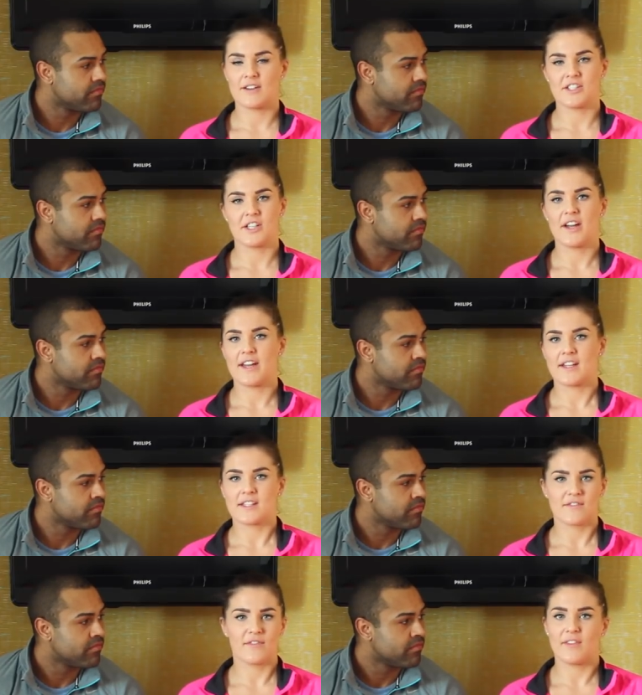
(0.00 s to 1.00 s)
Speaker 1: calorie
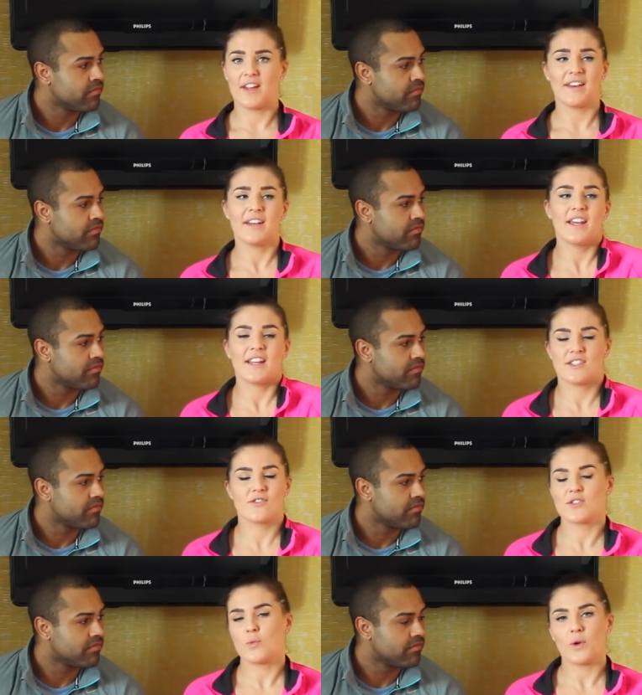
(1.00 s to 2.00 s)
diets, and it
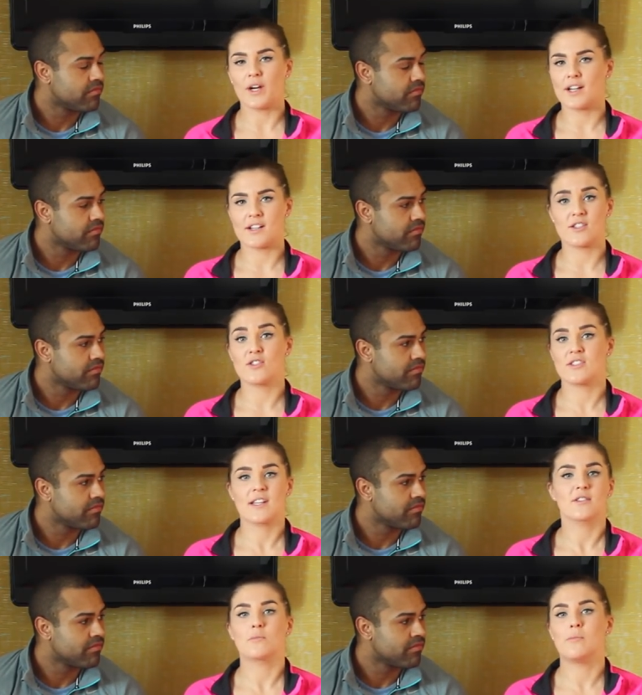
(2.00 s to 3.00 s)
doesn't work because you just
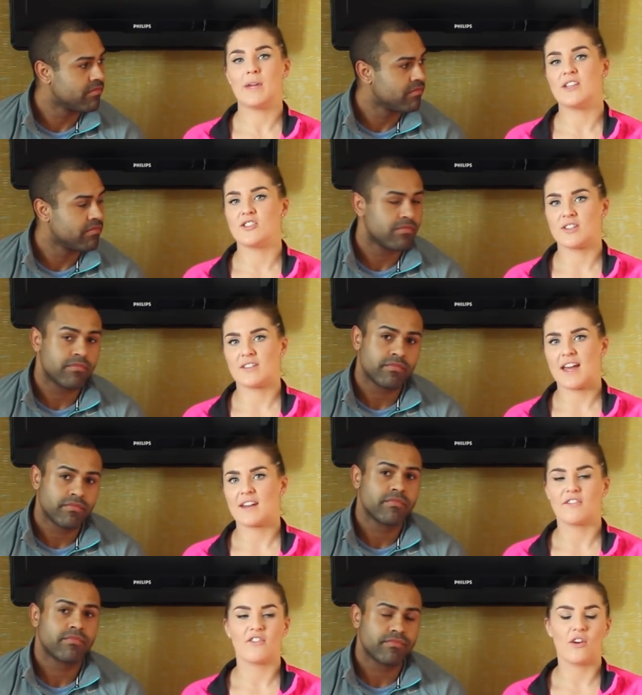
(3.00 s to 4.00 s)
end up binging then
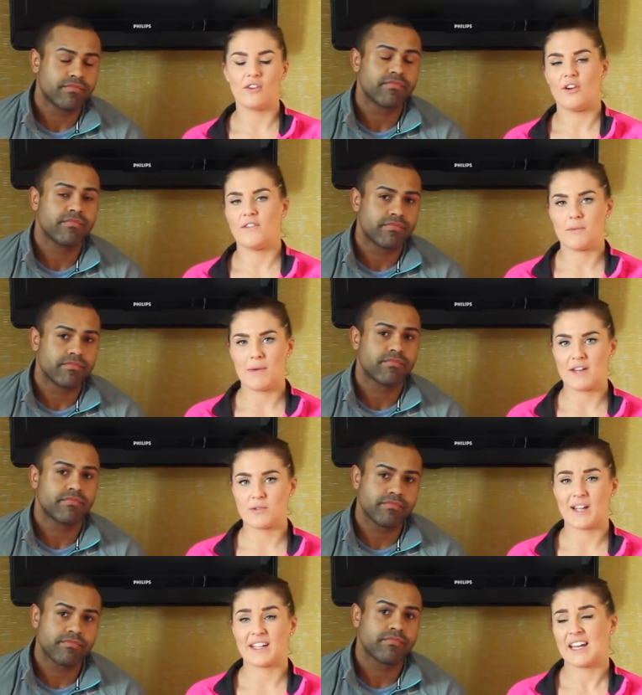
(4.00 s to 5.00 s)
and falling off the
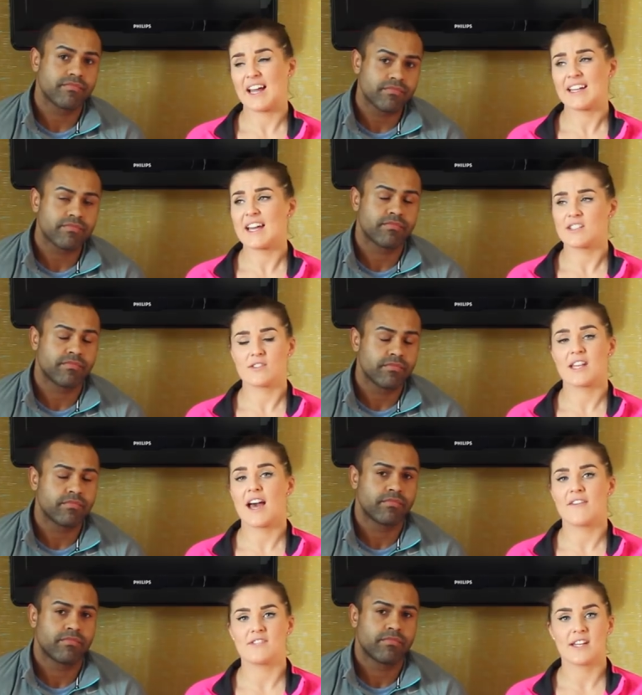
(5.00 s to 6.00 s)
bandwagon. And yeah, it does
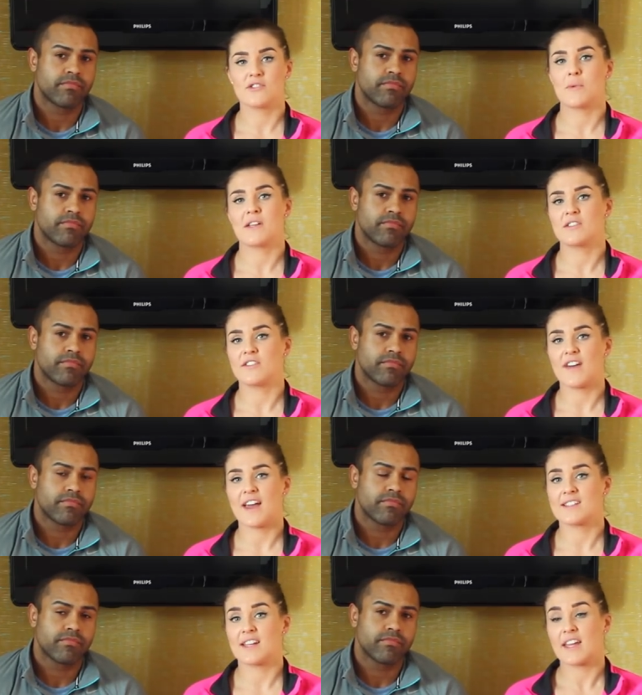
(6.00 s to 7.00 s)
have detrimental
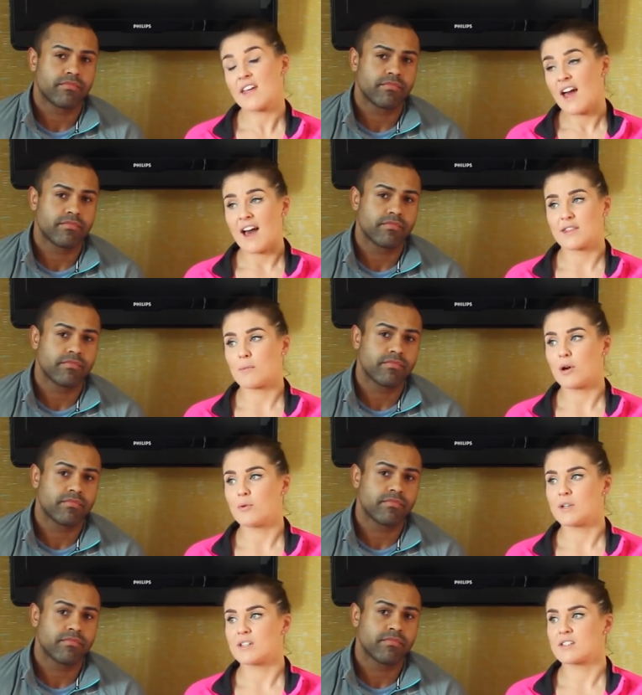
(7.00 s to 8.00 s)
effects. Like at the
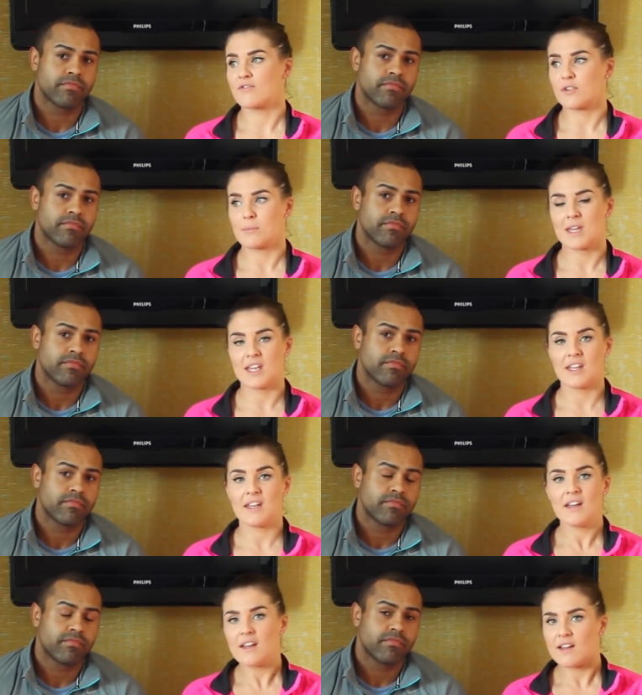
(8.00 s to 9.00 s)
moment for me,
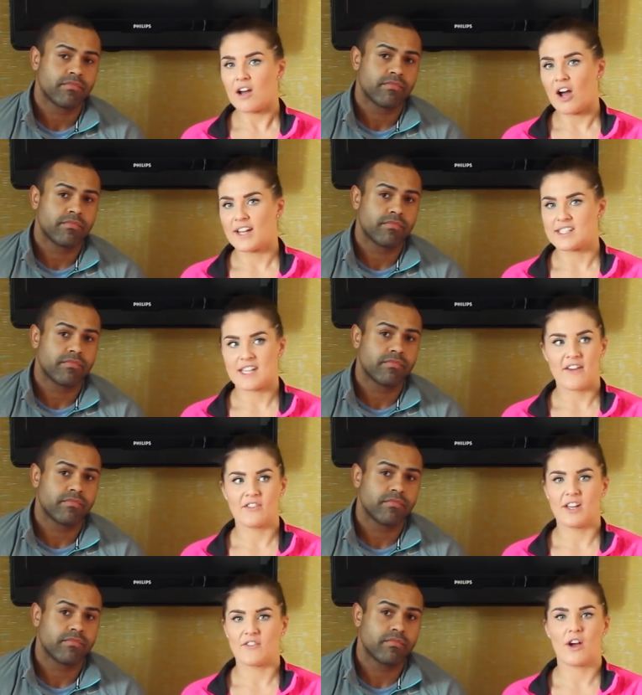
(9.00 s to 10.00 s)
I
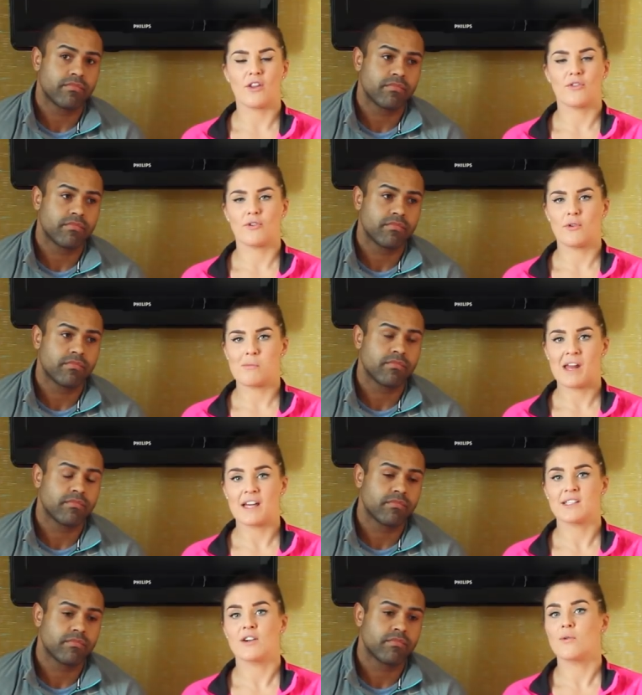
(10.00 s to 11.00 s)
definitely have gone through a
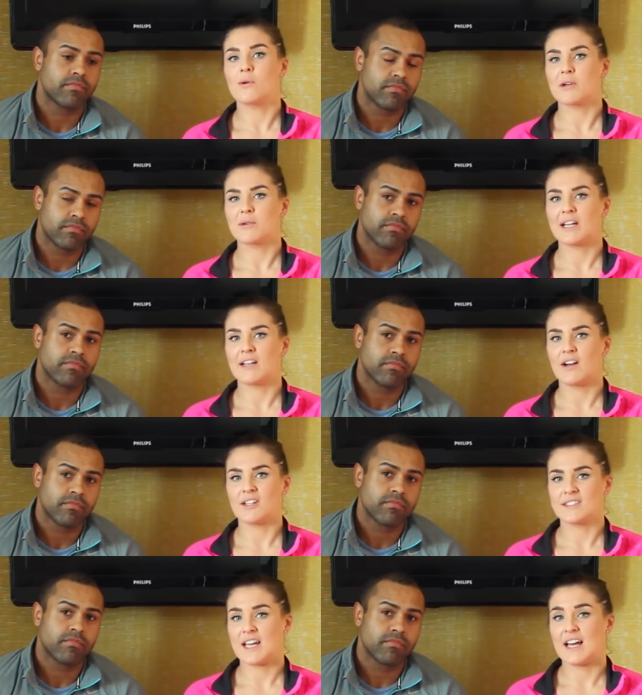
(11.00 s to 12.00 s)
plateau with my weight
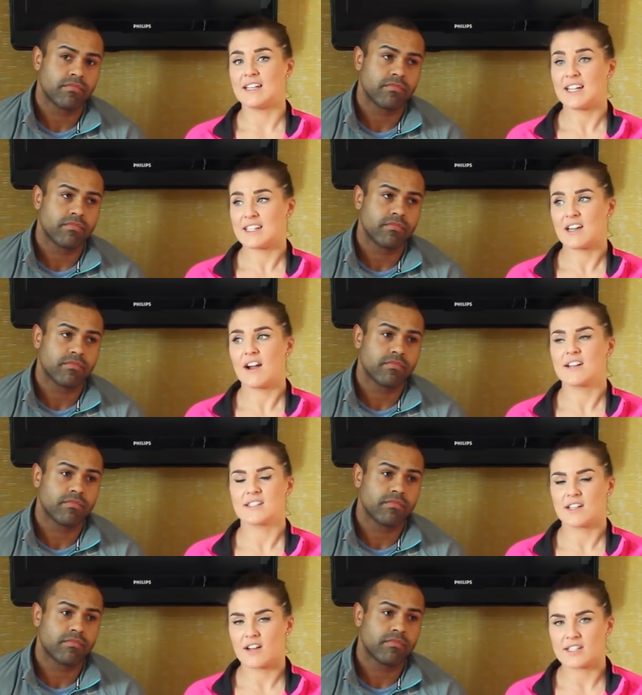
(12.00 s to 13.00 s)
loss, and it's hard to
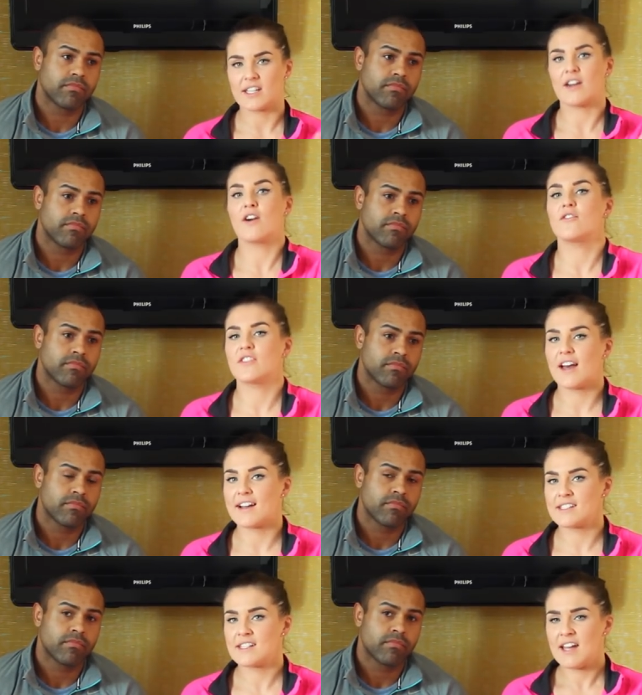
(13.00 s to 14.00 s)
kind of get over
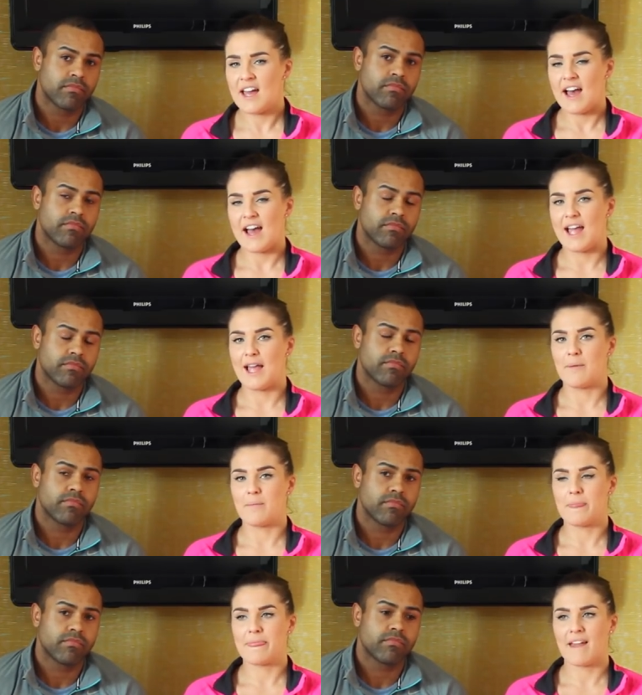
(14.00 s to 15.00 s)
that. And